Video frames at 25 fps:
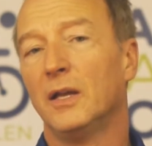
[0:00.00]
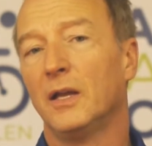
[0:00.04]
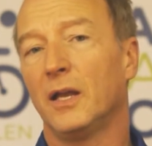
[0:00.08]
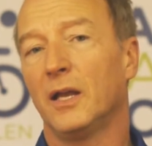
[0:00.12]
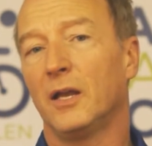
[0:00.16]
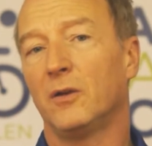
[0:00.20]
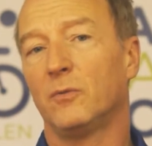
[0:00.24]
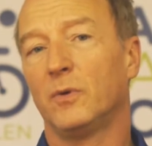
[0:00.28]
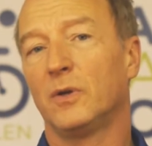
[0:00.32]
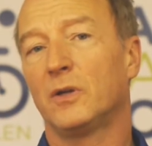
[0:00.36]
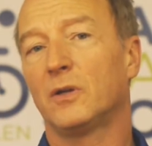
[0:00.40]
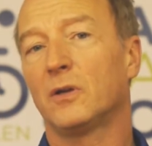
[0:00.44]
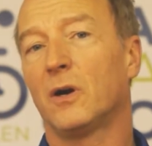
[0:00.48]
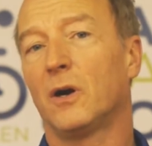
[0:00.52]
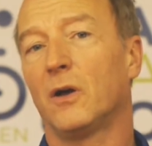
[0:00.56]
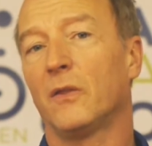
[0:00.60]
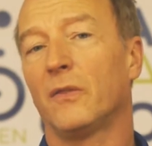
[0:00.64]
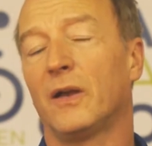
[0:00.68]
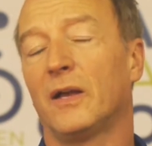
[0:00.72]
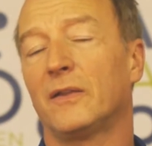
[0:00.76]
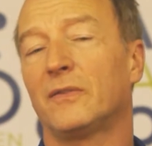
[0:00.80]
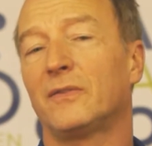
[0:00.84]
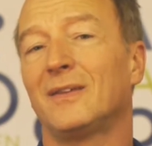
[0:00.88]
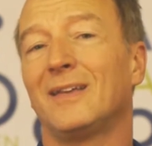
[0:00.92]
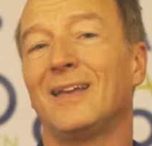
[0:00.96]
and we call
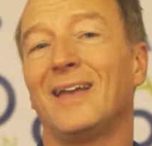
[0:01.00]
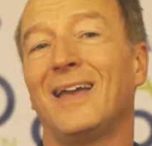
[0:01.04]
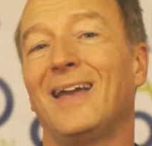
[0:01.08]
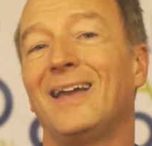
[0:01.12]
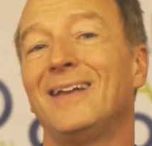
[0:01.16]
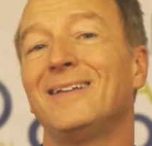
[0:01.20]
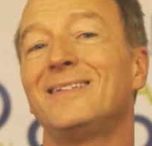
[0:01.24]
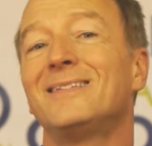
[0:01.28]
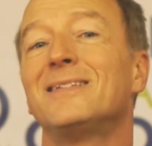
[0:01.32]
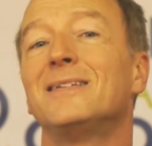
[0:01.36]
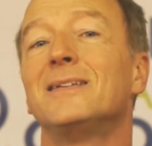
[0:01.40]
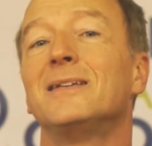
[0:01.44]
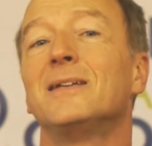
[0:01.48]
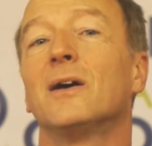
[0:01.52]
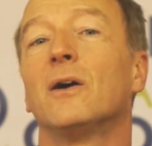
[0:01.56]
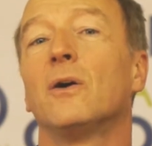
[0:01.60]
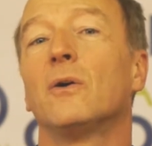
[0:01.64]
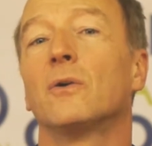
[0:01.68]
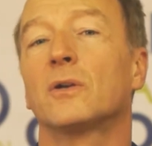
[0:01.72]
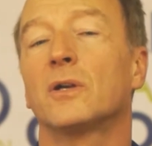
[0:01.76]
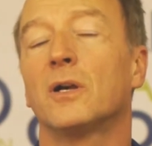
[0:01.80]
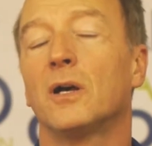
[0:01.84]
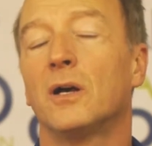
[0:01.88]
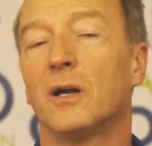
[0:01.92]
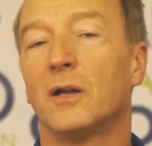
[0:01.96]
that the ATL
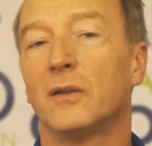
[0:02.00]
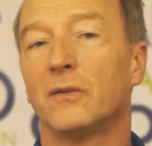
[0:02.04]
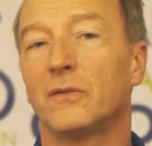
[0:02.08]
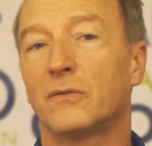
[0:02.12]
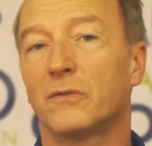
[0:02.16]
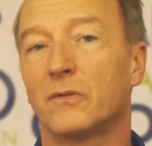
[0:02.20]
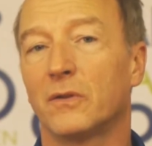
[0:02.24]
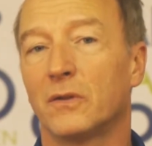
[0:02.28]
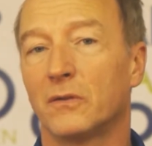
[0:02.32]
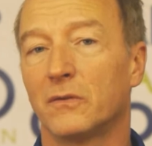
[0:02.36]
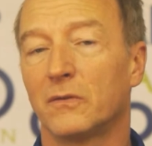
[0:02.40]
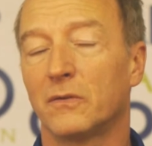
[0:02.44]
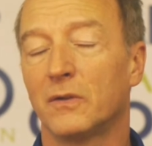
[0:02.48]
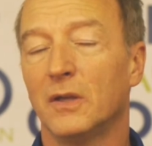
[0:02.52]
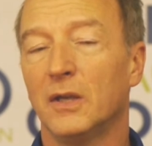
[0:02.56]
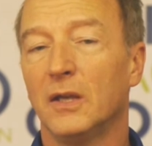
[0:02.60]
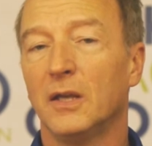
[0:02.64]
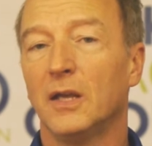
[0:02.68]
constant.